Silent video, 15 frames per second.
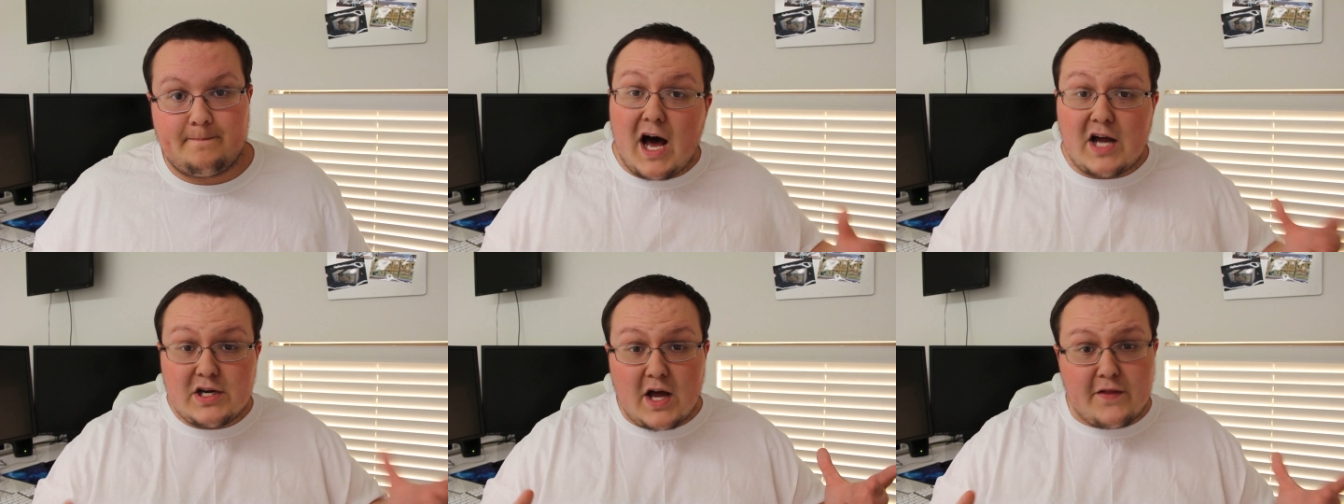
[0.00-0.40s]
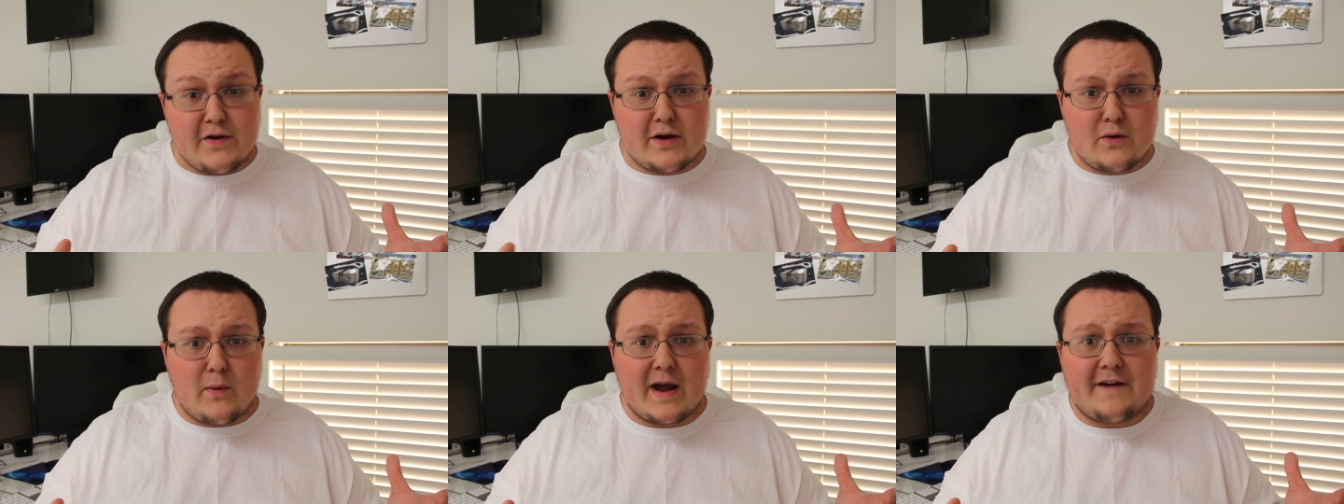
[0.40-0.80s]
Another
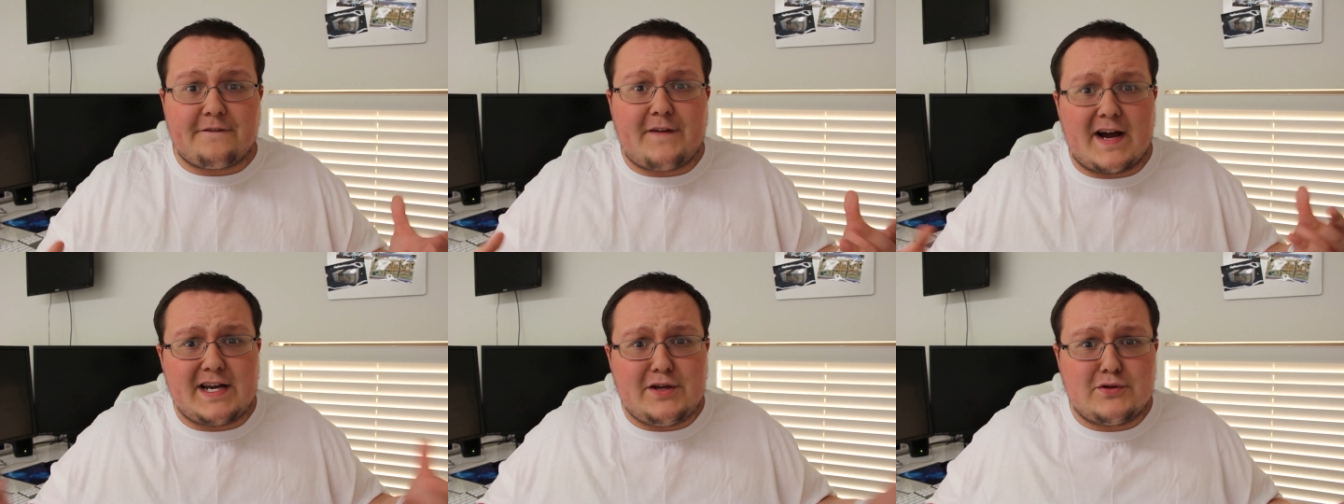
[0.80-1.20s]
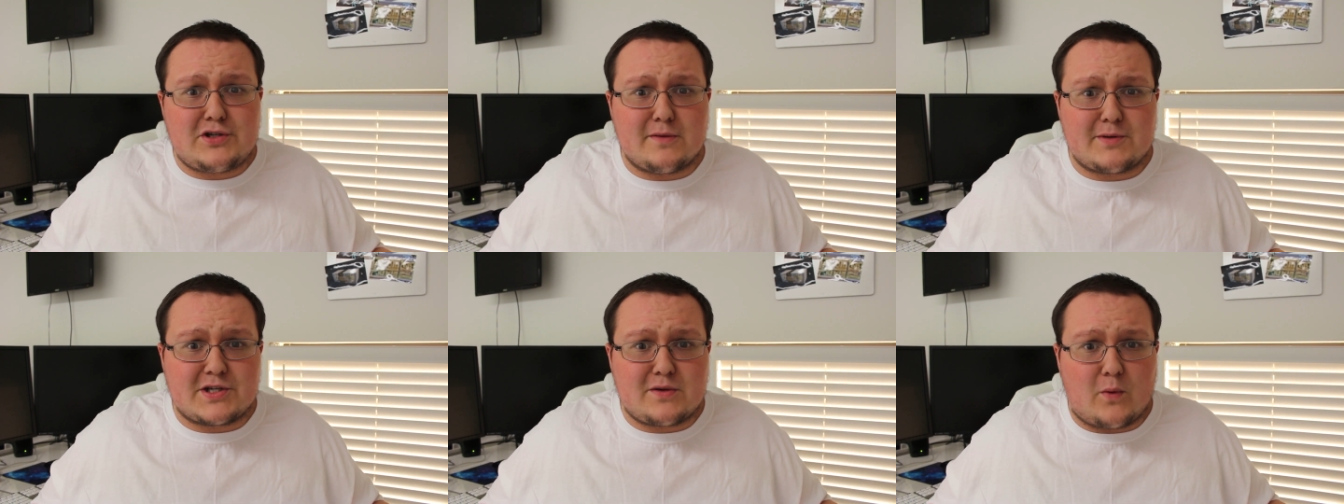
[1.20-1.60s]
good way to find
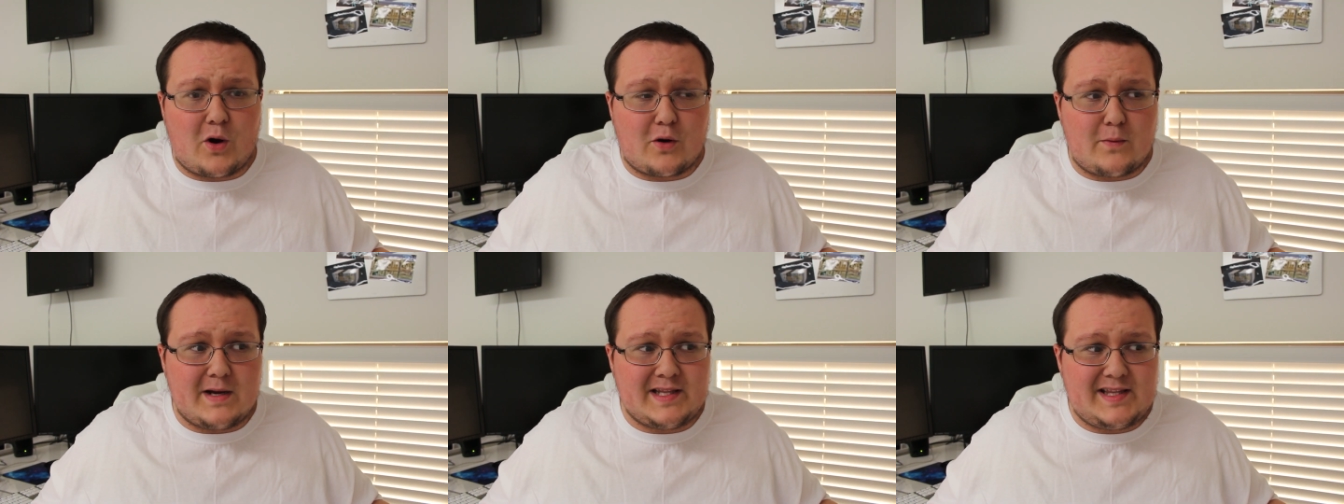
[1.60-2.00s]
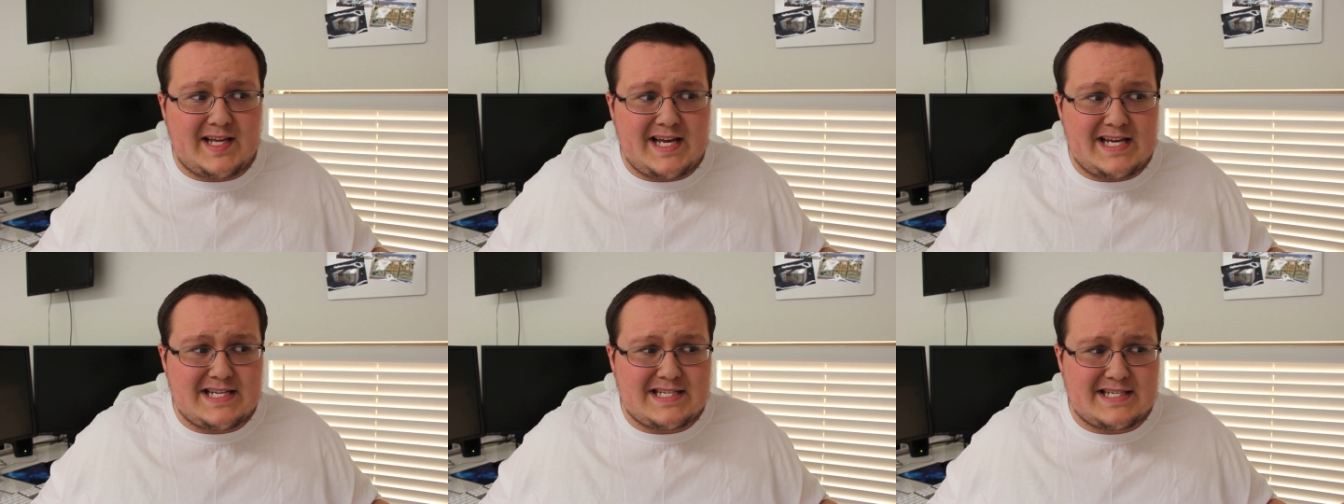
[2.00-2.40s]
YouTubers to work
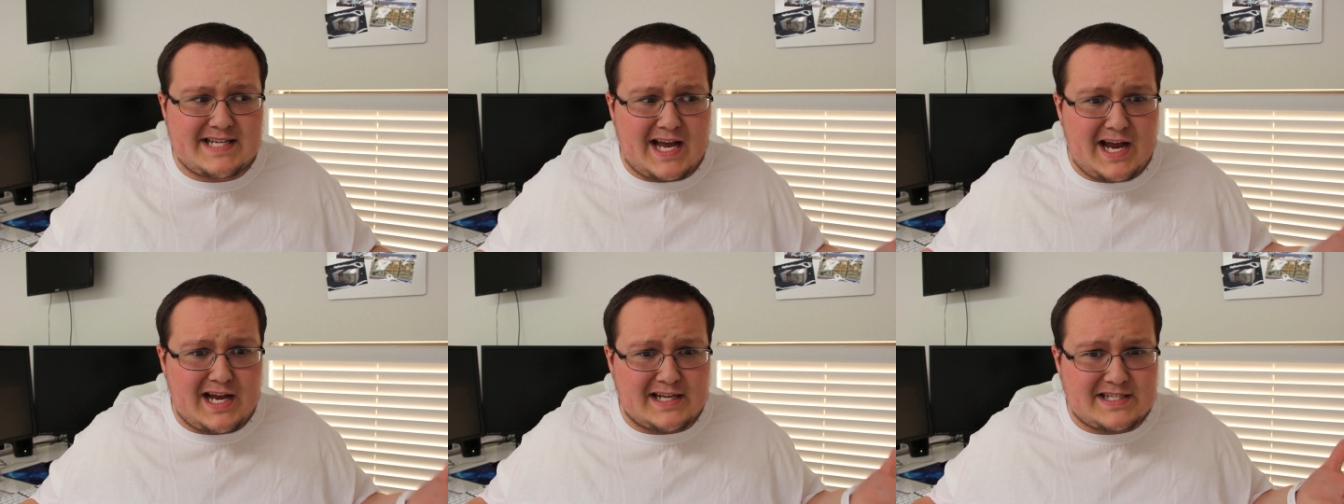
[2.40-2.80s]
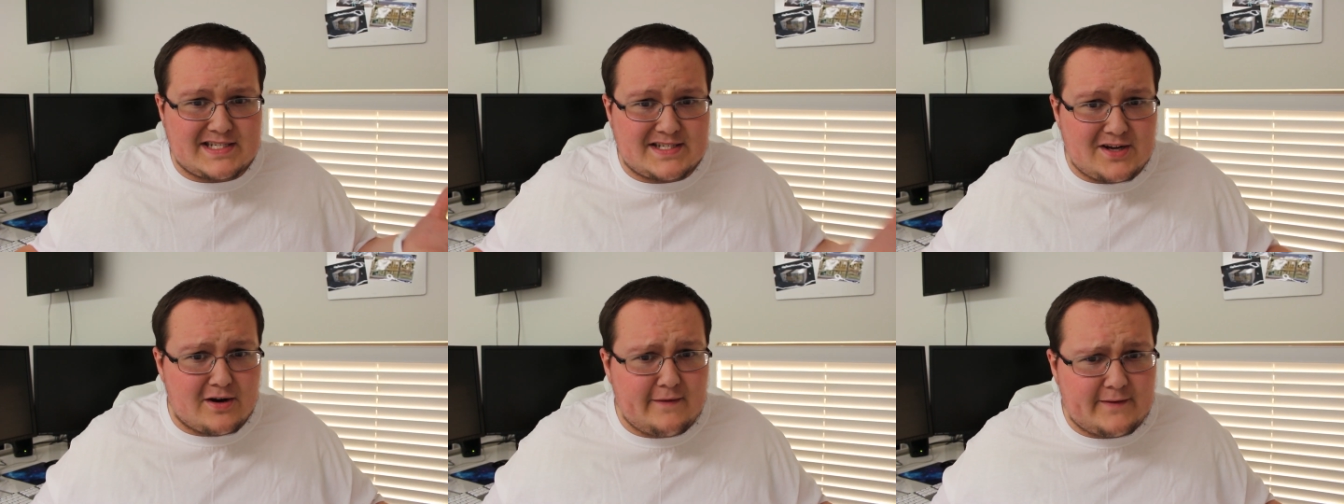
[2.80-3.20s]
with is
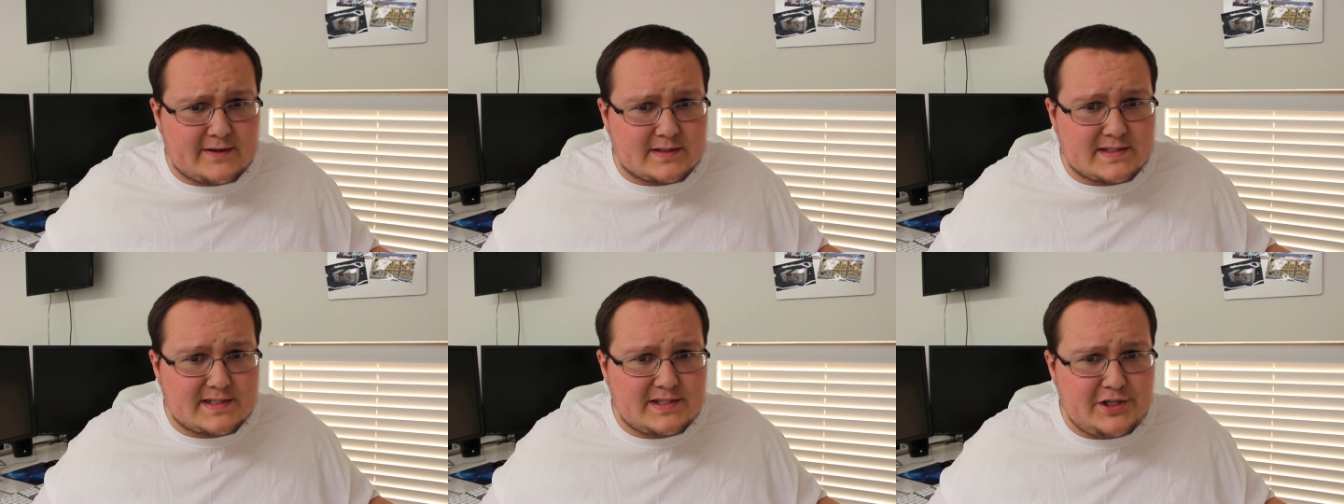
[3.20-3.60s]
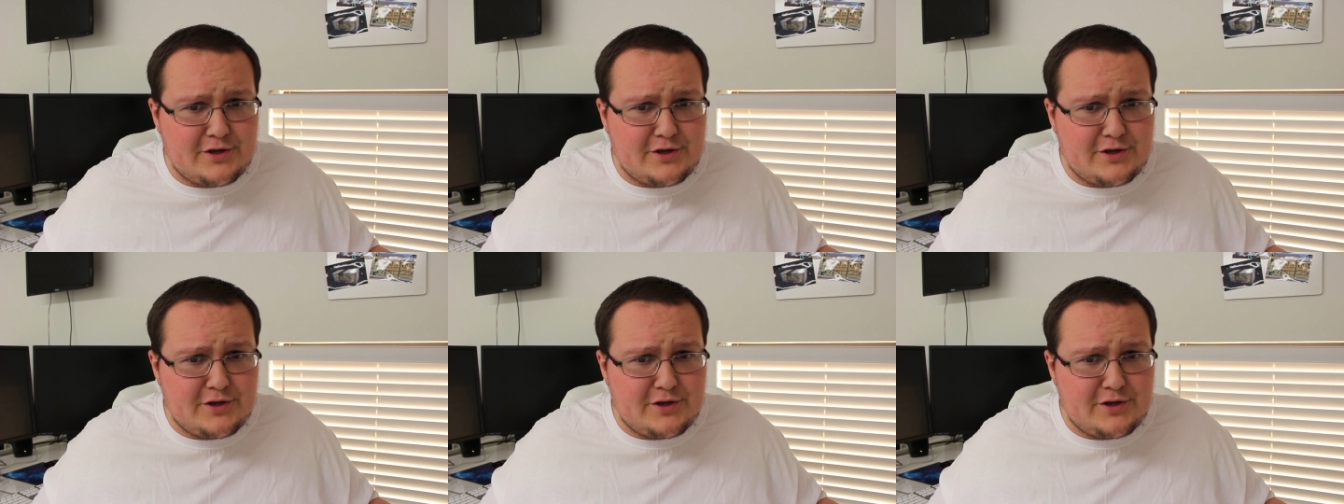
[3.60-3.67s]
servers.